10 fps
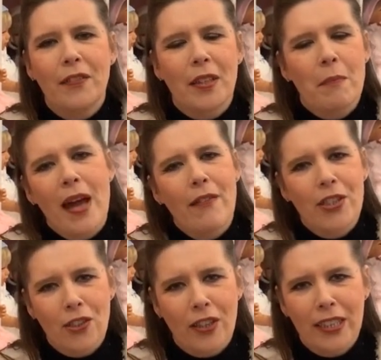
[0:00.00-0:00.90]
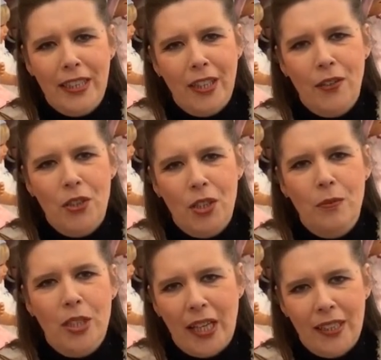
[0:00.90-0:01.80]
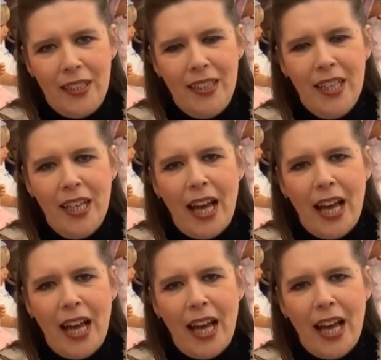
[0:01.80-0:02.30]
for the Mary Shortle YouTube channel.